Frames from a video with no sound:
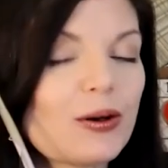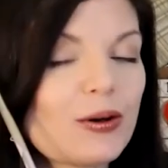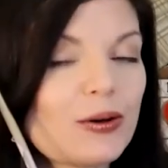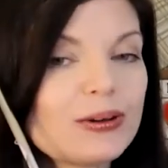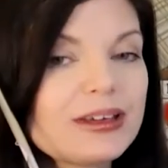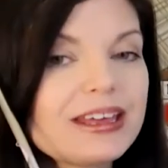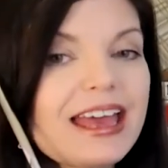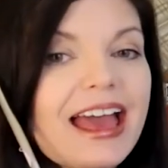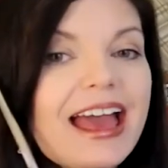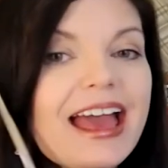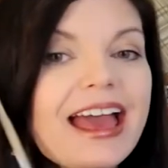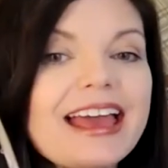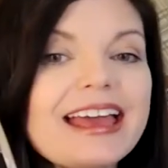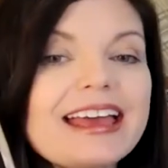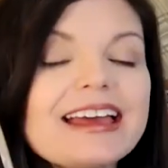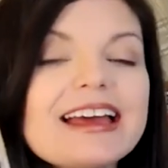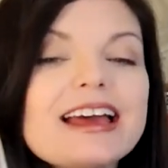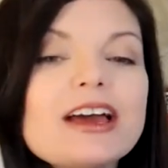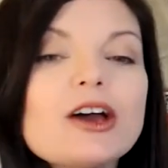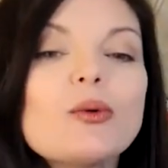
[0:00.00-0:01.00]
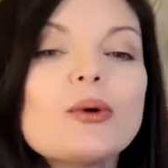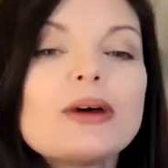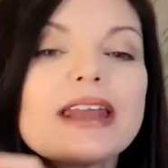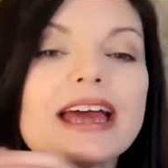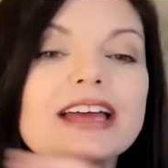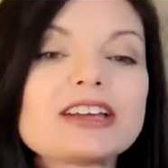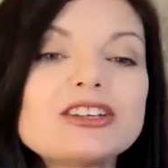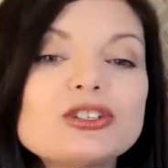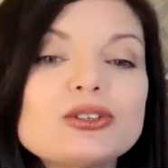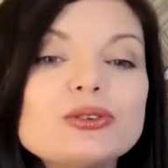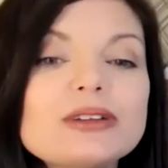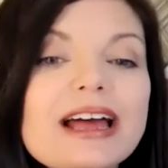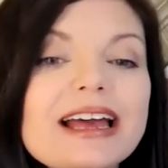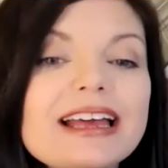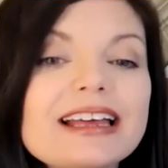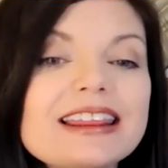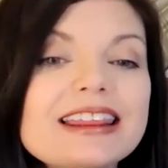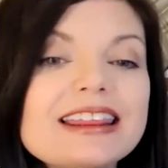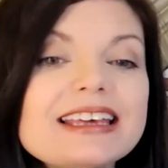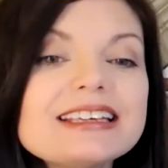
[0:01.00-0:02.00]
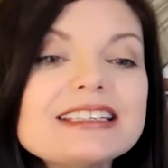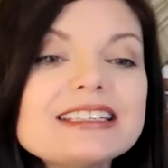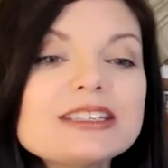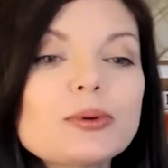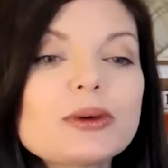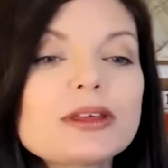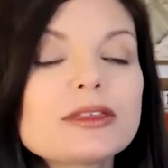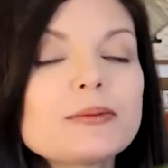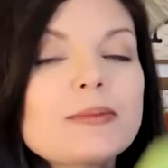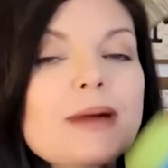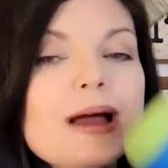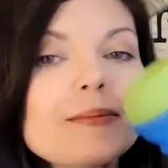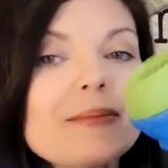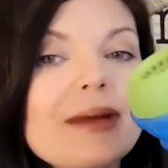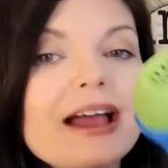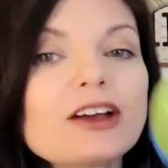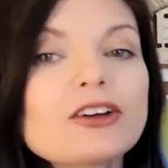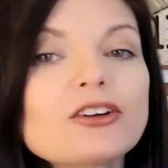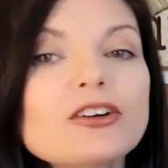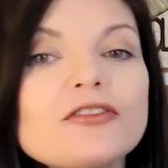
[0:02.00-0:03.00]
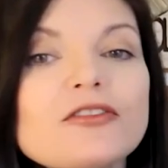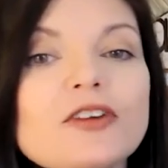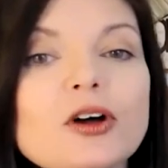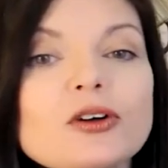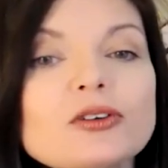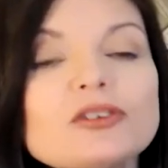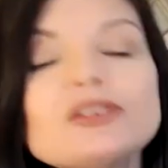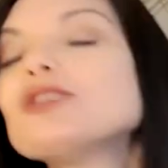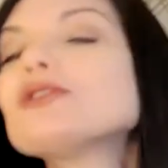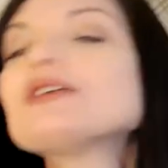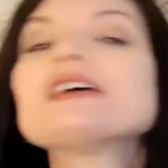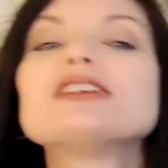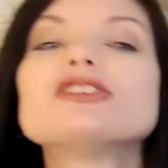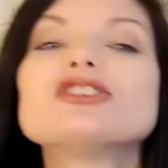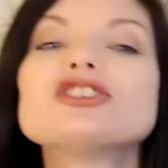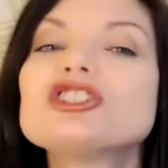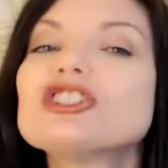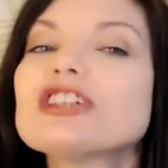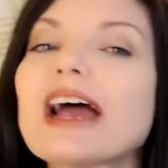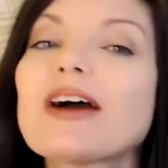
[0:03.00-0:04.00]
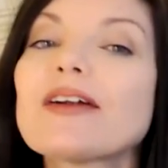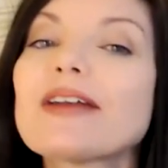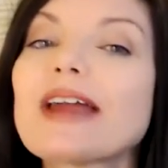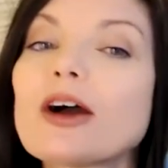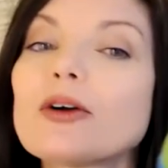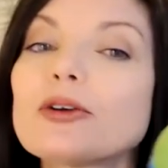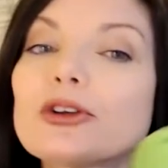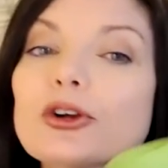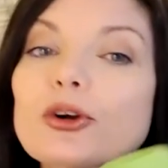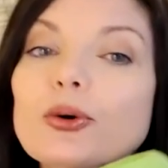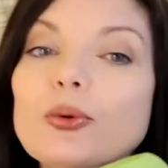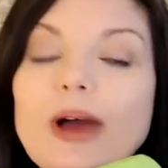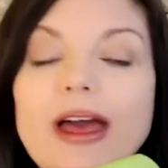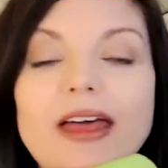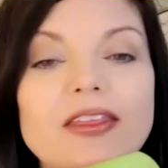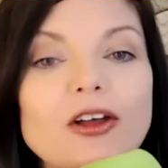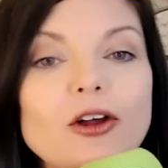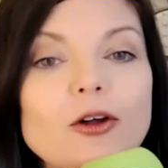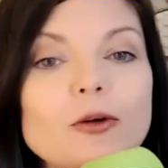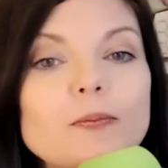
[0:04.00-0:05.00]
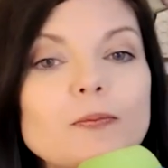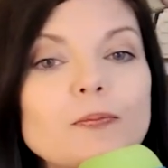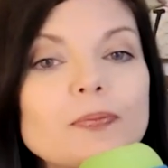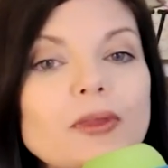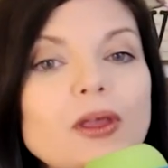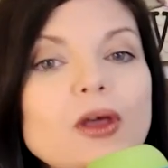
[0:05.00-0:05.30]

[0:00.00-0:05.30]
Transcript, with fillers: Okay, when I do like this with my microphone, you can shout out your weather.